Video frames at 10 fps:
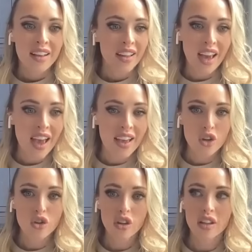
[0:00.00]
Yeah, you,
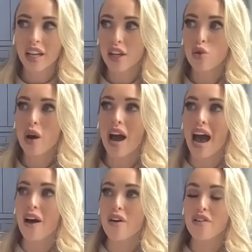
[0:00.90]
you like you are
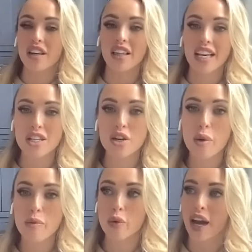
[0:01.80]
out of it. Your legs are
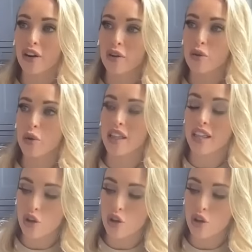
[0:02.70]
numb. You cannot do anything.